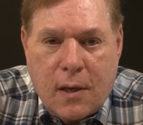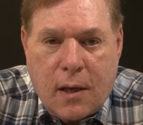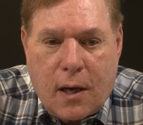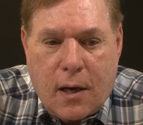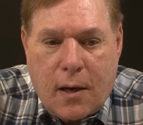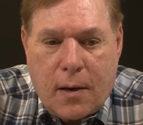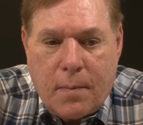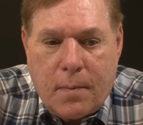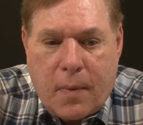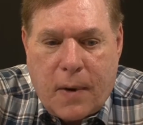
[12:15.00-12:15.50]

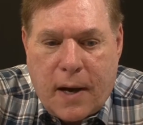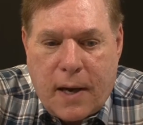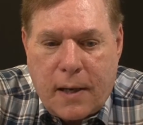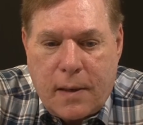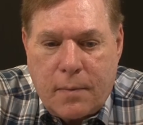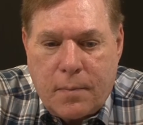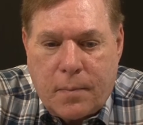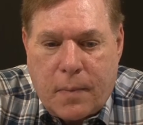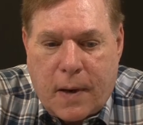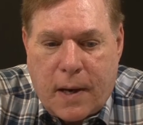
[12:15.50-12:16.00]

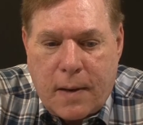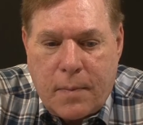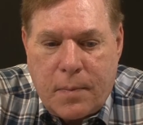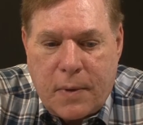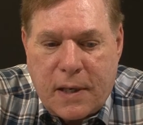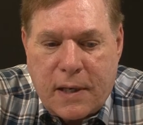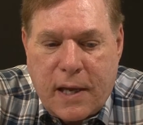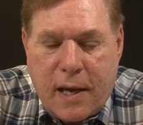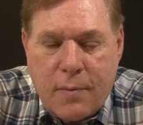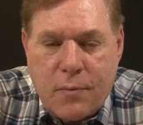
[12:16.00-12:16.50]
by
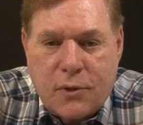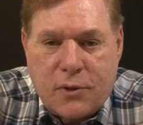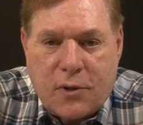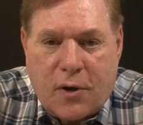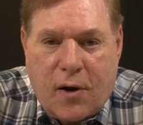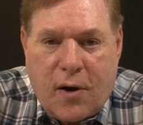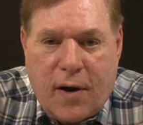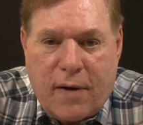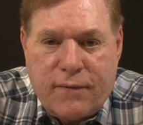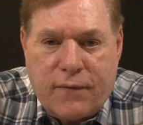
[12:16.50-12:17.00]
being able to
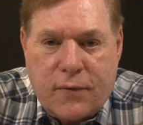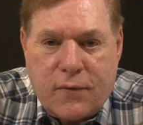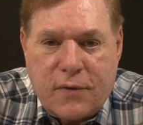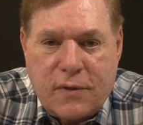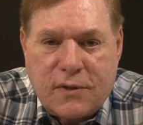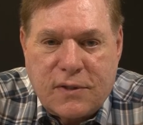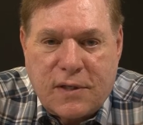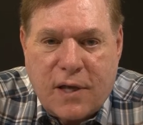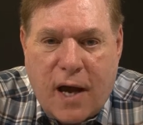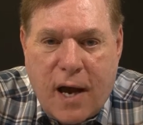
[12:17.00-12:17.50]
offer
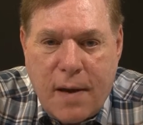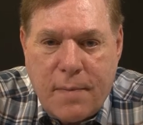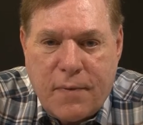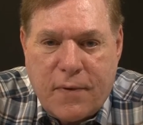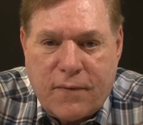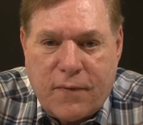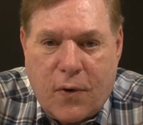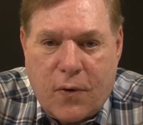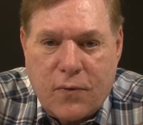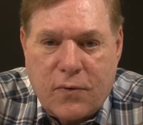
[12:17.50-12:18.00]
this type
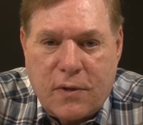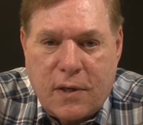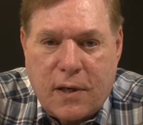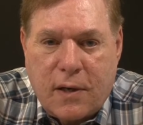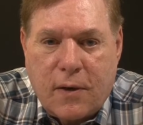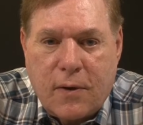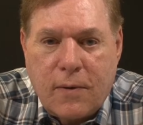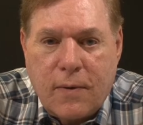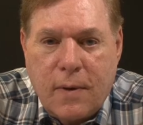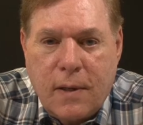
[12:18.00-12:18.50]
of
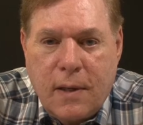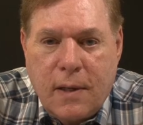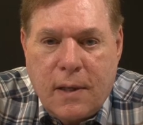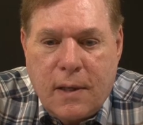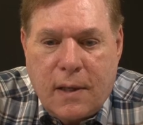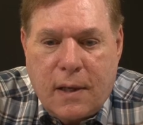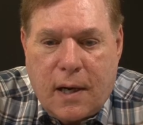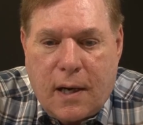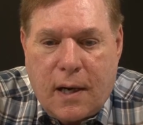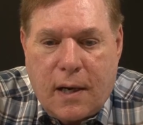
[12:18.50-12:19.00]
hotel
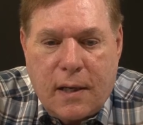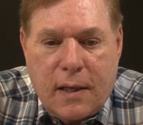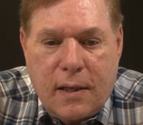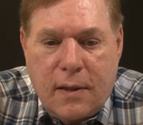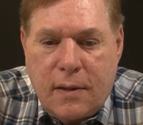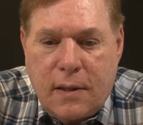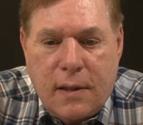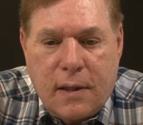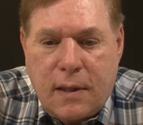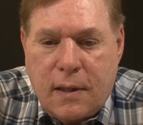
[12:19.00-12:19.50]

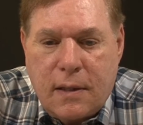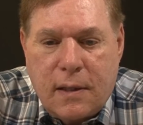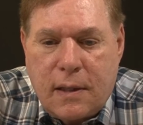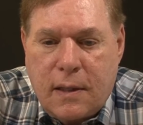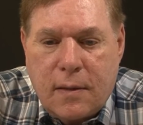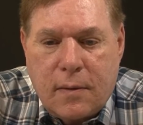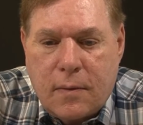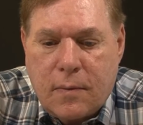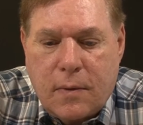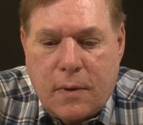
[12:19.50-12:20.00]
in
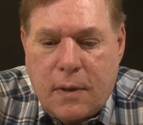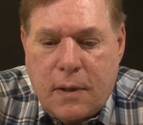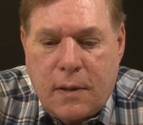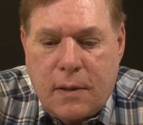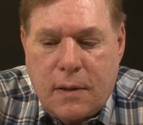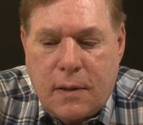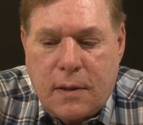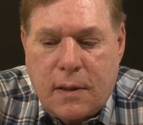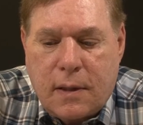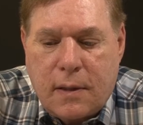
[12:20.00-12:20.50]

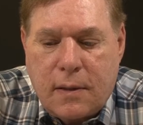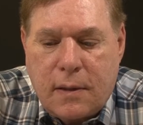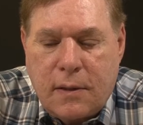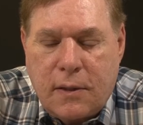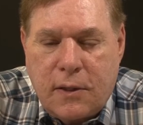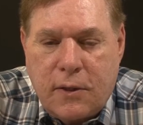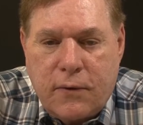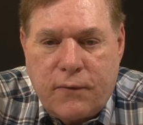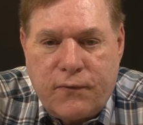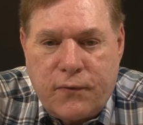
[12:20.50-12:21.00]

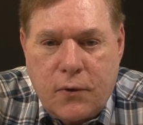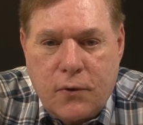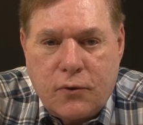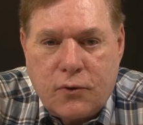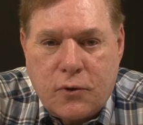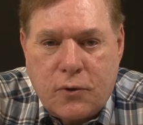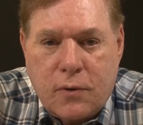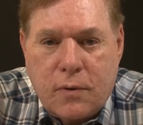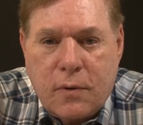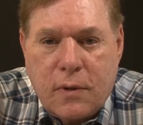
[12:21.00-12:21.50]
the near
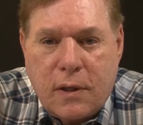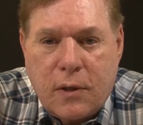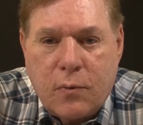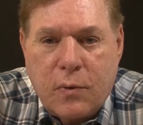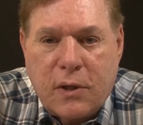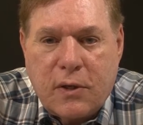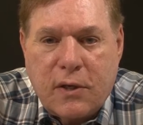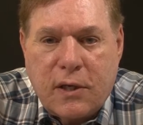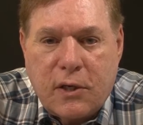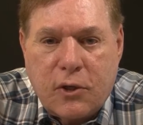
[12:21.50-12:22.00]
future.
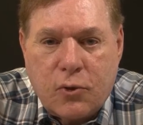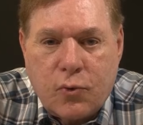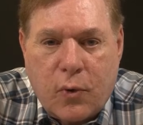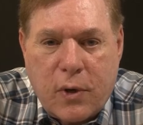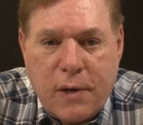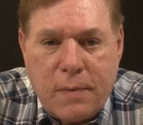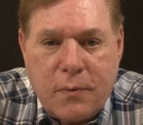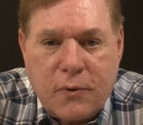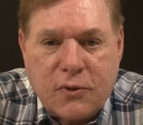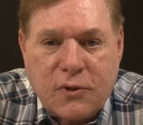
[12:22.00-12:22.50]
We could get
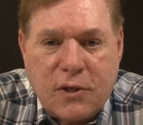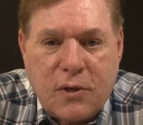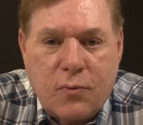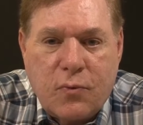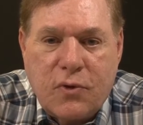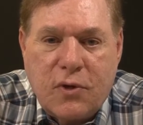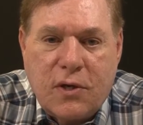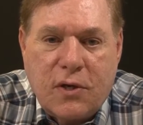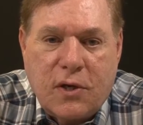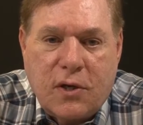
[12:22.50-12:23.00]
20%
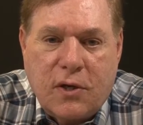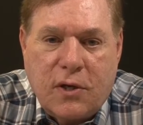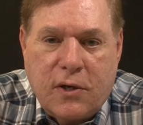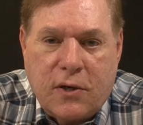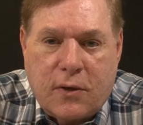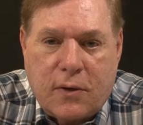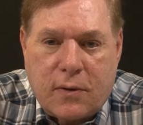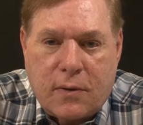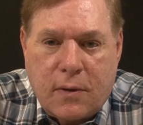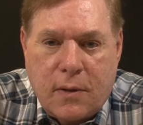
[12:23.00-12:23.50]
within a
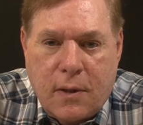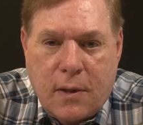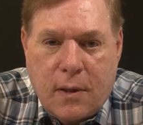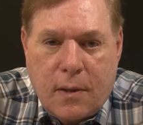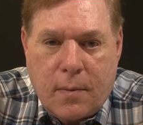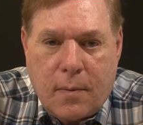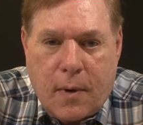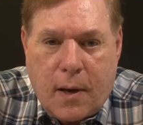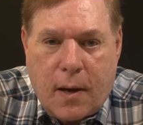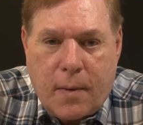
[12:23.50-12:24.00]
year
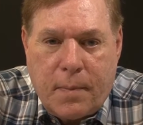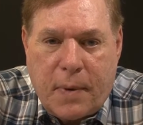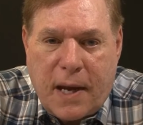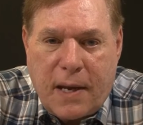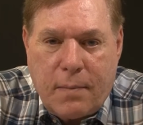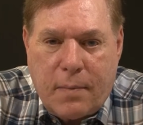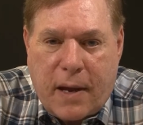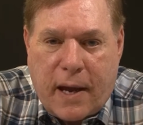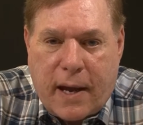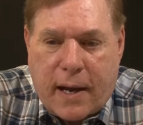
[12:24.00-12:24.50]

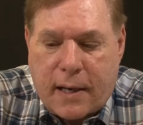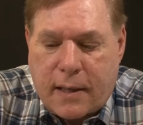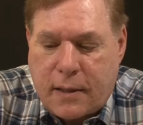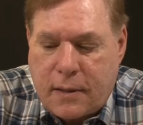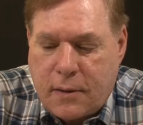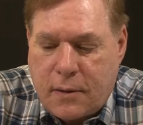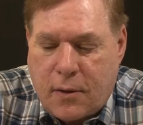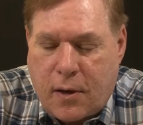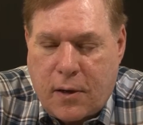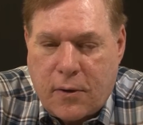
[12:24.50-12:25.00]
payback
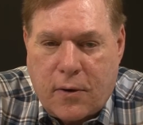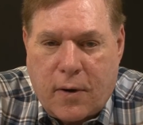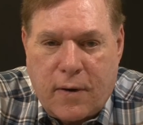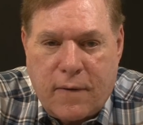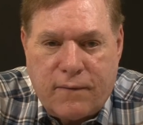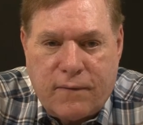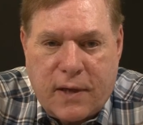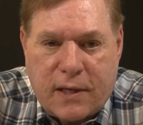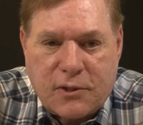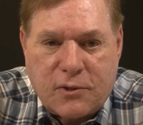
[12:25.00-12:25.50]
on our
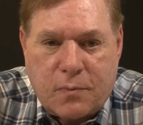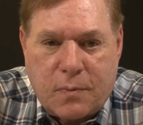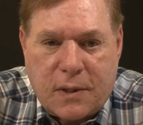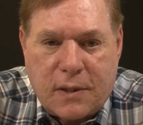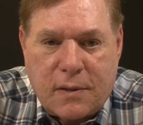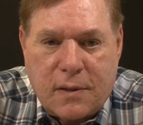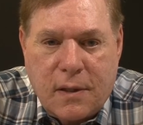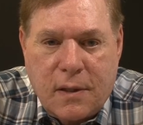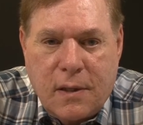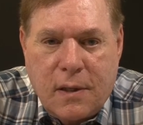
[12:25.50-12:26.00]

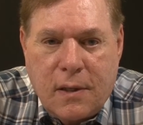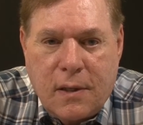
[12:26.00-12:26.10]
investment.